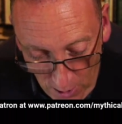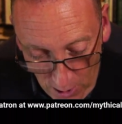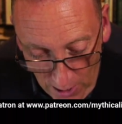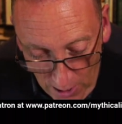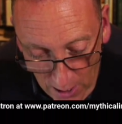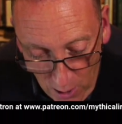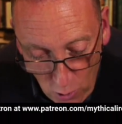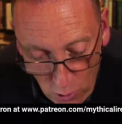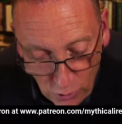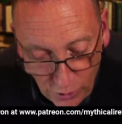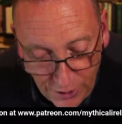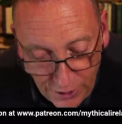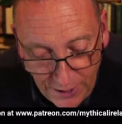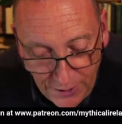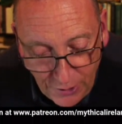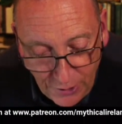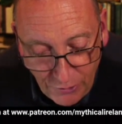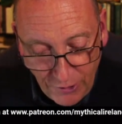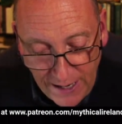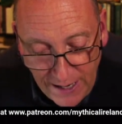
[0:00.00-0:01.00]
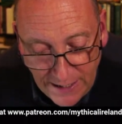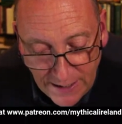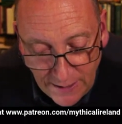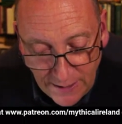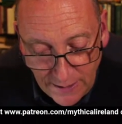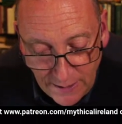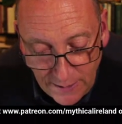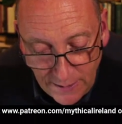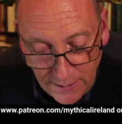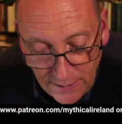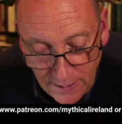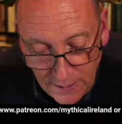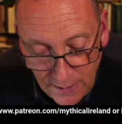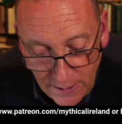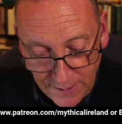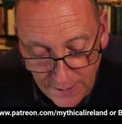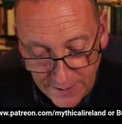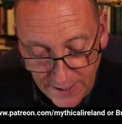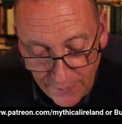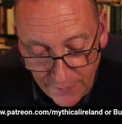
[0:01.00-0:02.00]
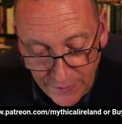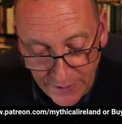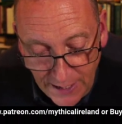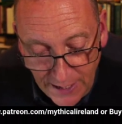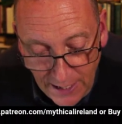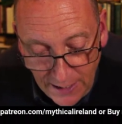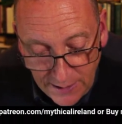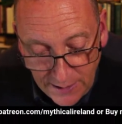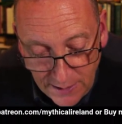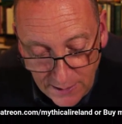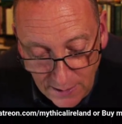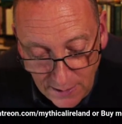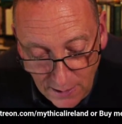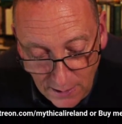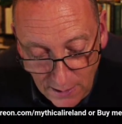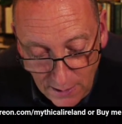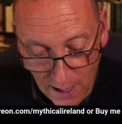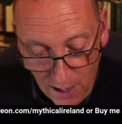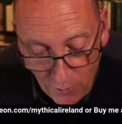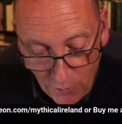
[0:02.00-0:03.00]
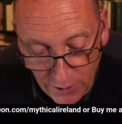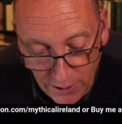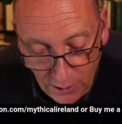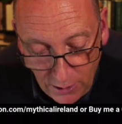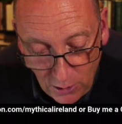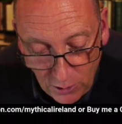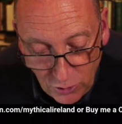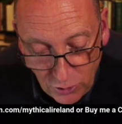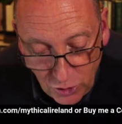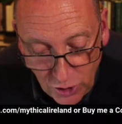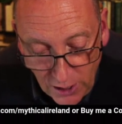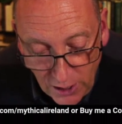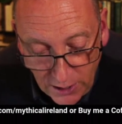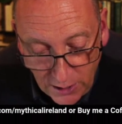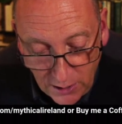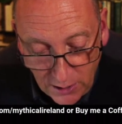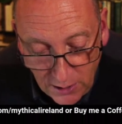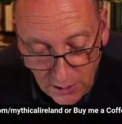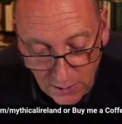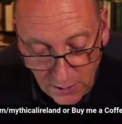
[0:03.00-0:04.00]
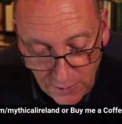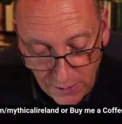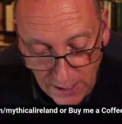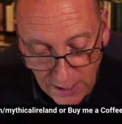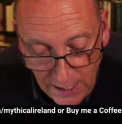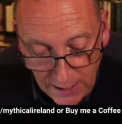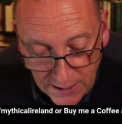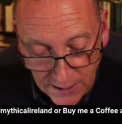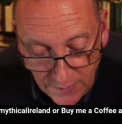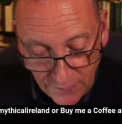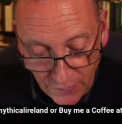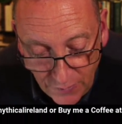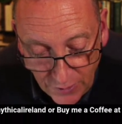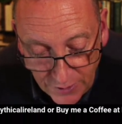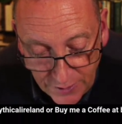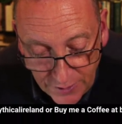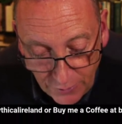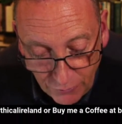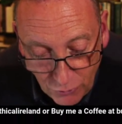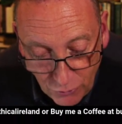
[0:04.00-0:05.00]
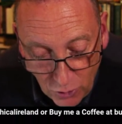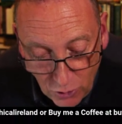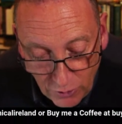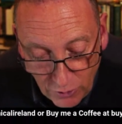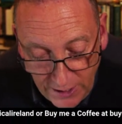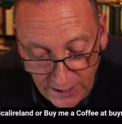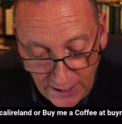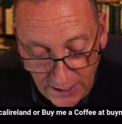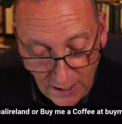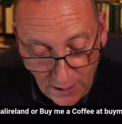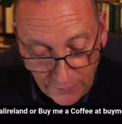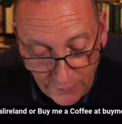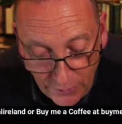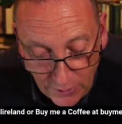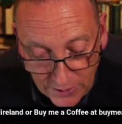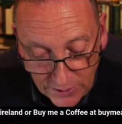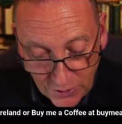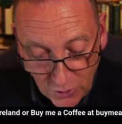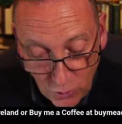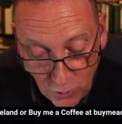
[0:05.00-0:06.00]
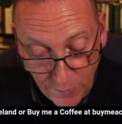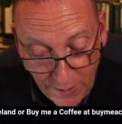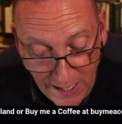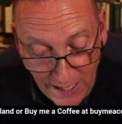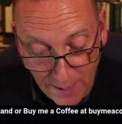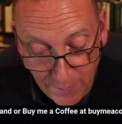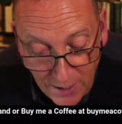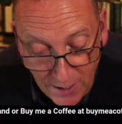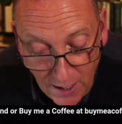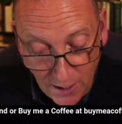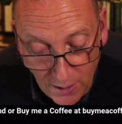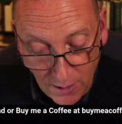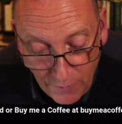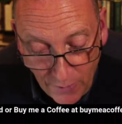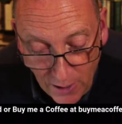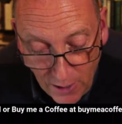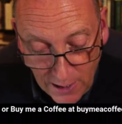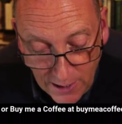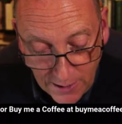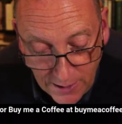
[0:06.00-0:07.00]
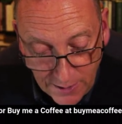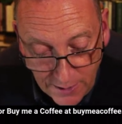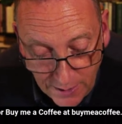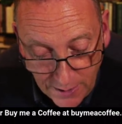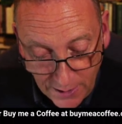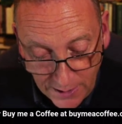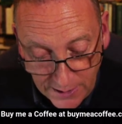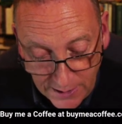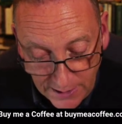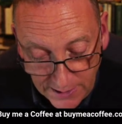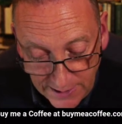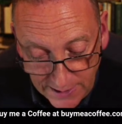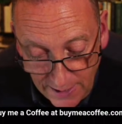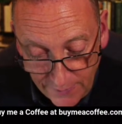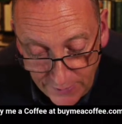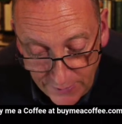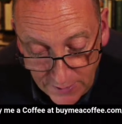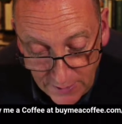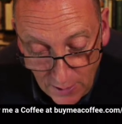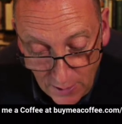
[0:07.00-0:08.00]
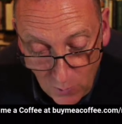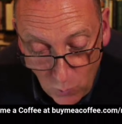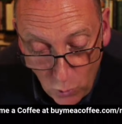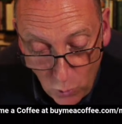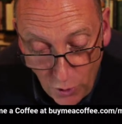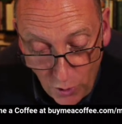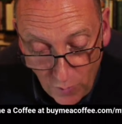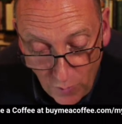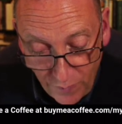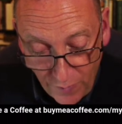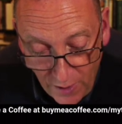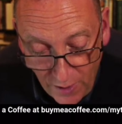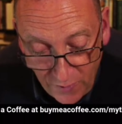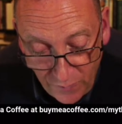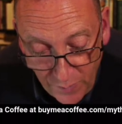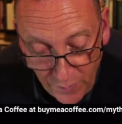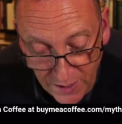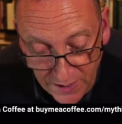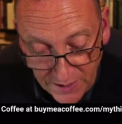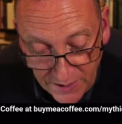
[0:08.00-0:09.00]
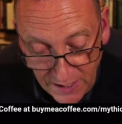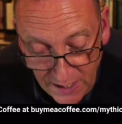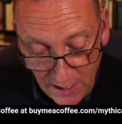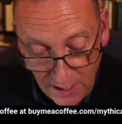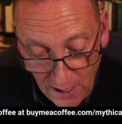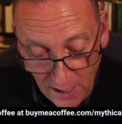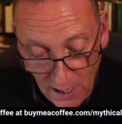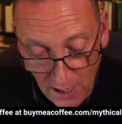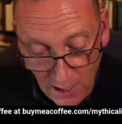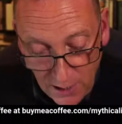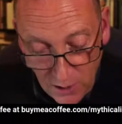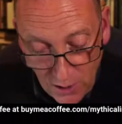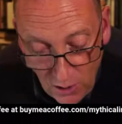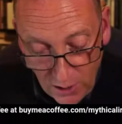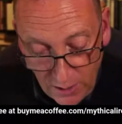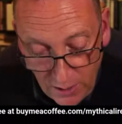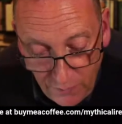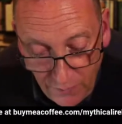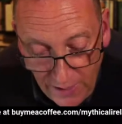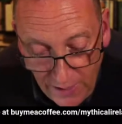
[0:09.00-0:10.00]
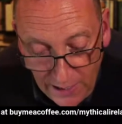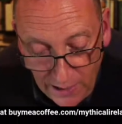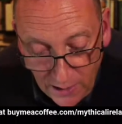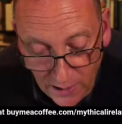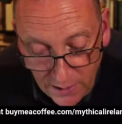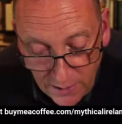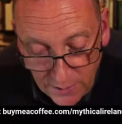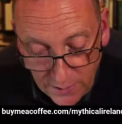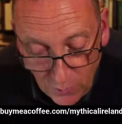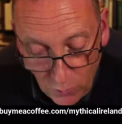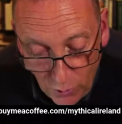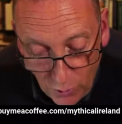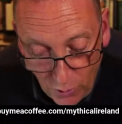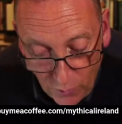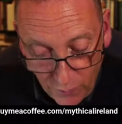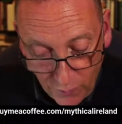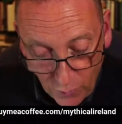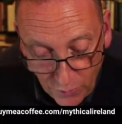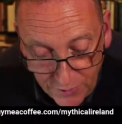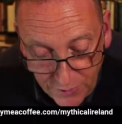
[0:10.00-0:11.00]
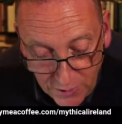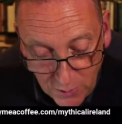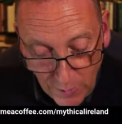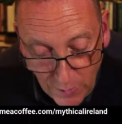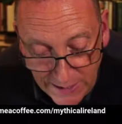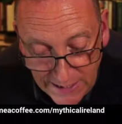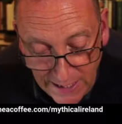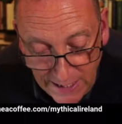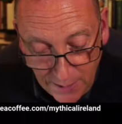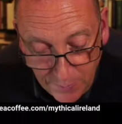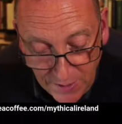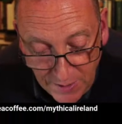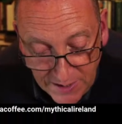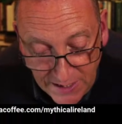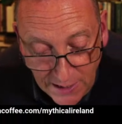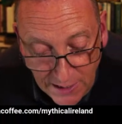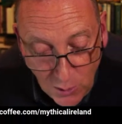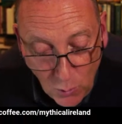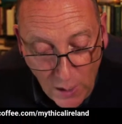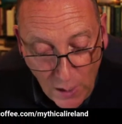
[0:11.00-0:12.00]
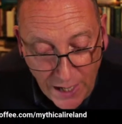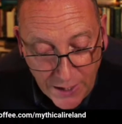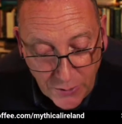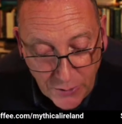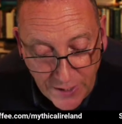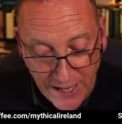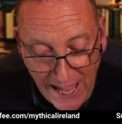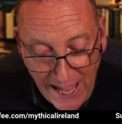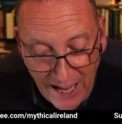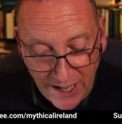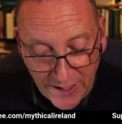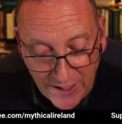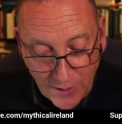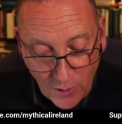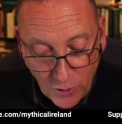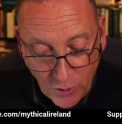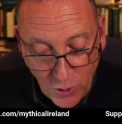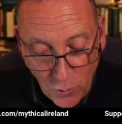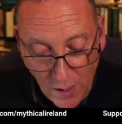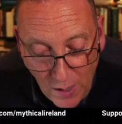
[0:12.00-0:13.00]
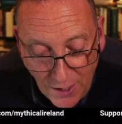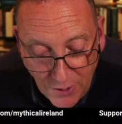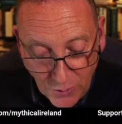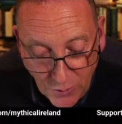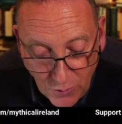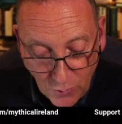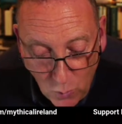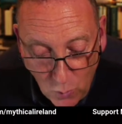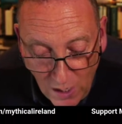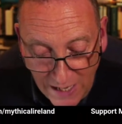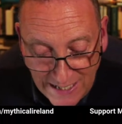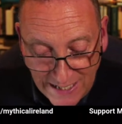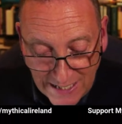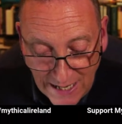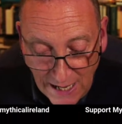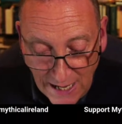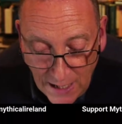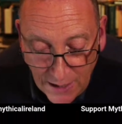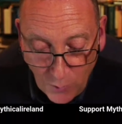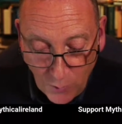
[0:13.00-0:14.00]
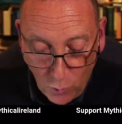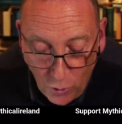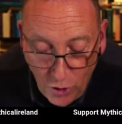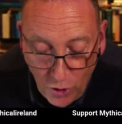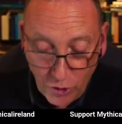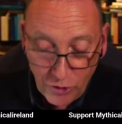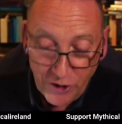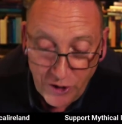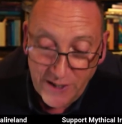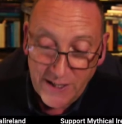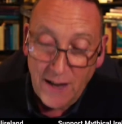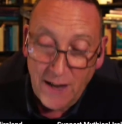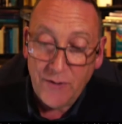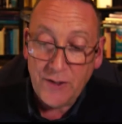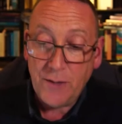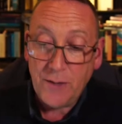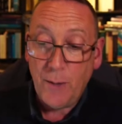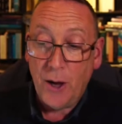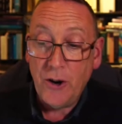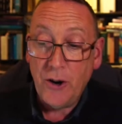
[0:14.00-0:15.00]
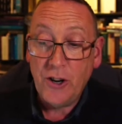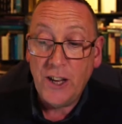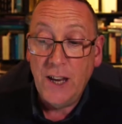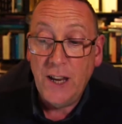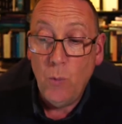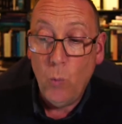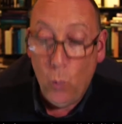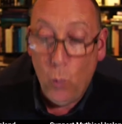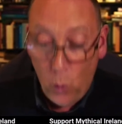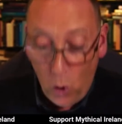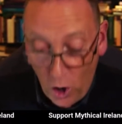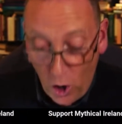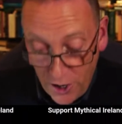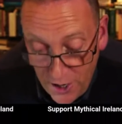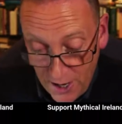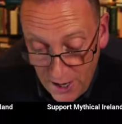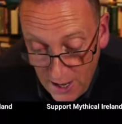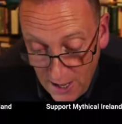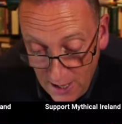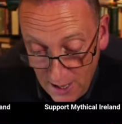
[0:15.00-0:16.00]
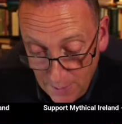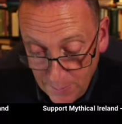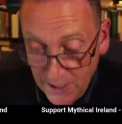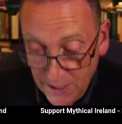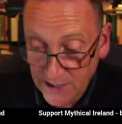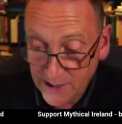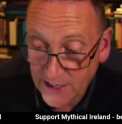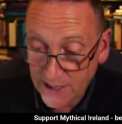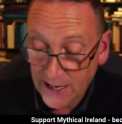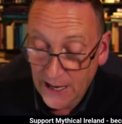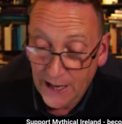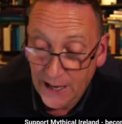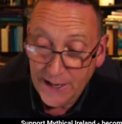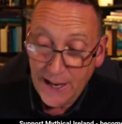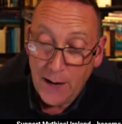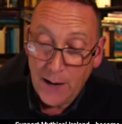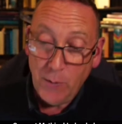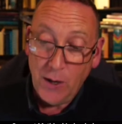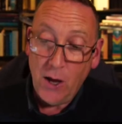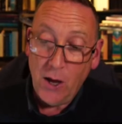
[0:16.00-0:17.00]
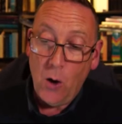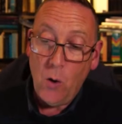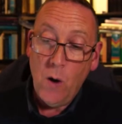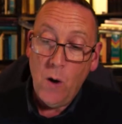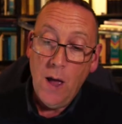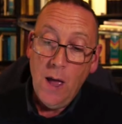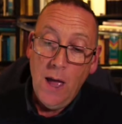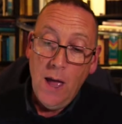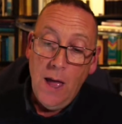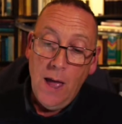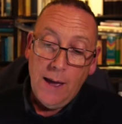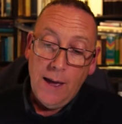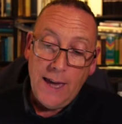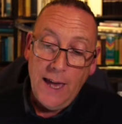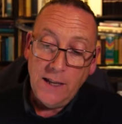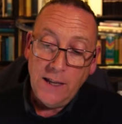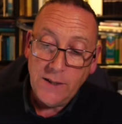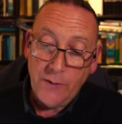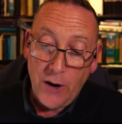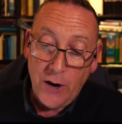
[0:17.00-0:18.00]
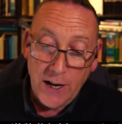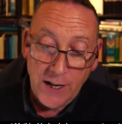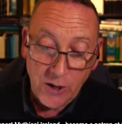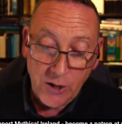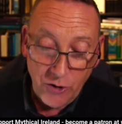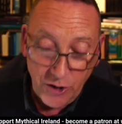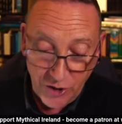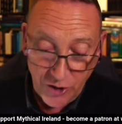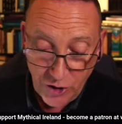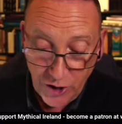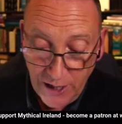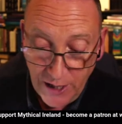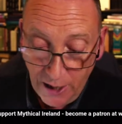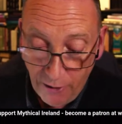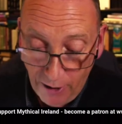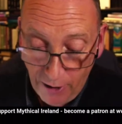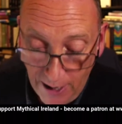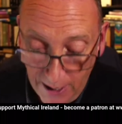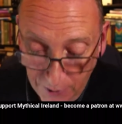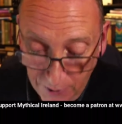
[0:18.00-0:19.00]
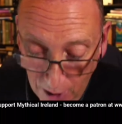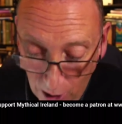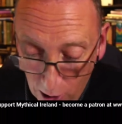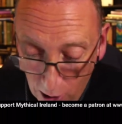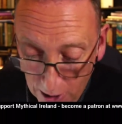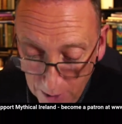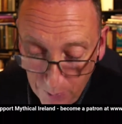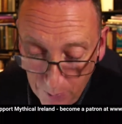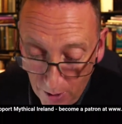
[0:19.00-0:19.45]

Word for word: Uh, the Great, uh, the 78th. Lowry Lungshek, the 81st. Rory, King of Ulster, who became King of Ireland at the 97th, uh, 105 BC. Yochi Felach, the 104th, 28 BC. Nuadu Necht, or Nuadu the White, the 107th monarch in 1 BC. And then we go Kings of Ireland Christian era. In the early